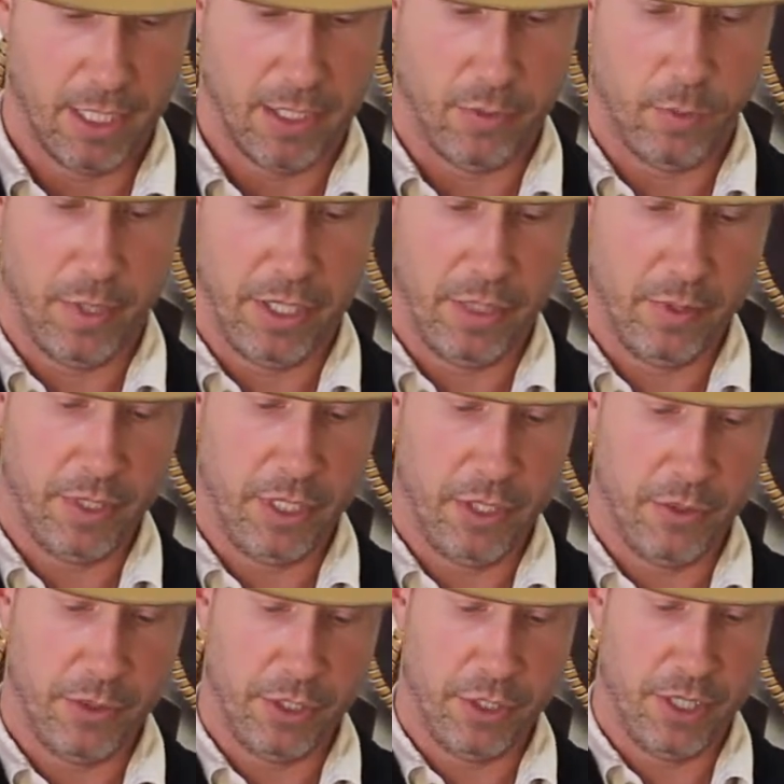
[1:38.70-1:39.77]
What you would
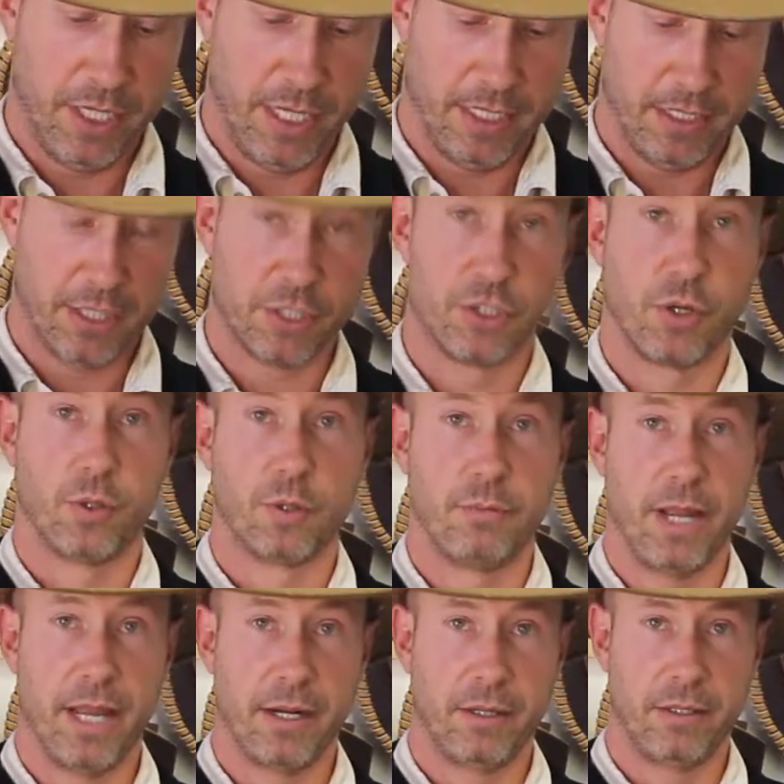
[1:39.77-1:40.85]
do is you take this solar
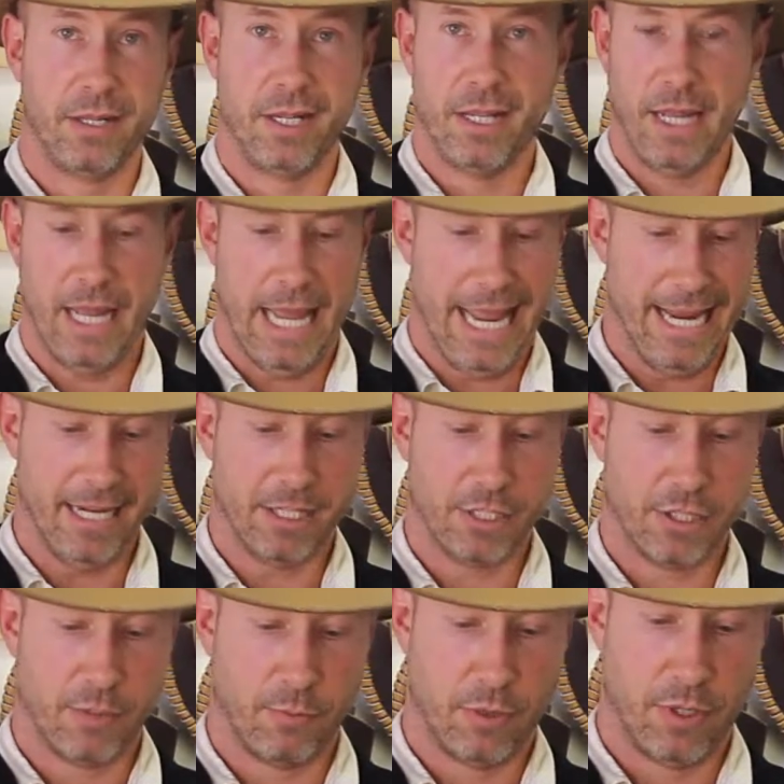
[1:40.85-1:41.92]
panel, hang it
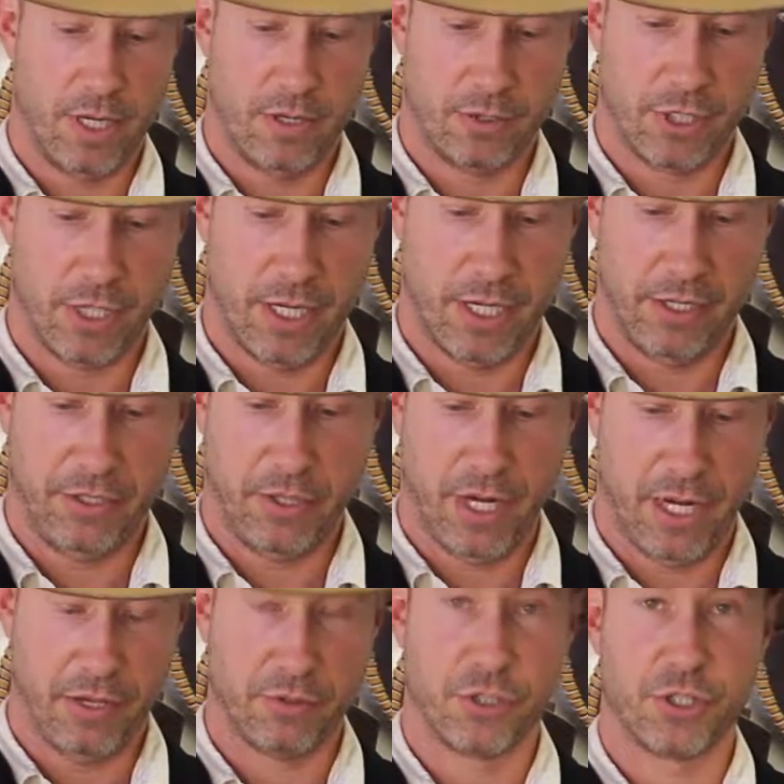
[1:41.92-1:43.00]
somewhere outside in your
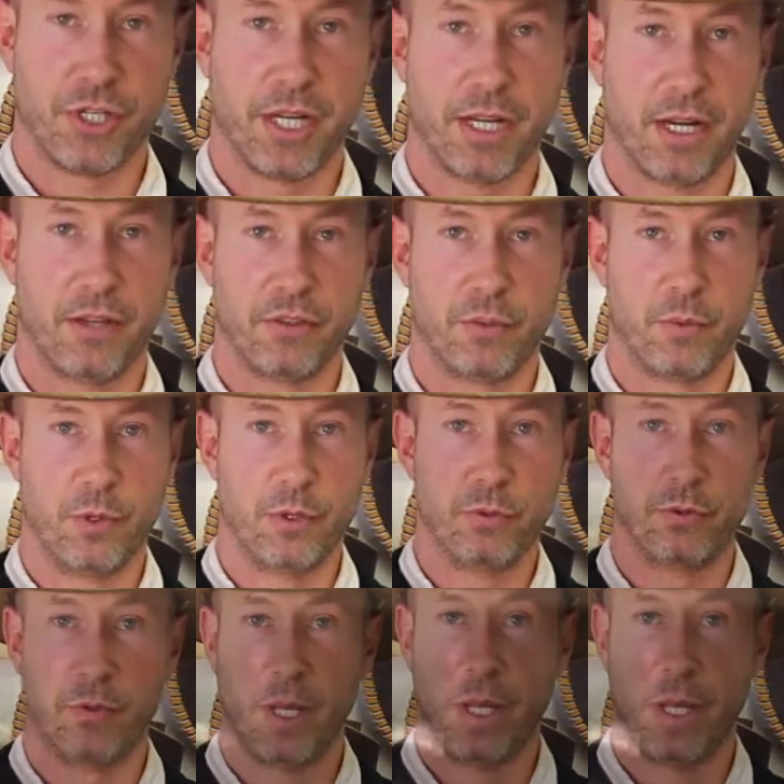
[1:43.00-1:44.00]
house, stick it on the roof.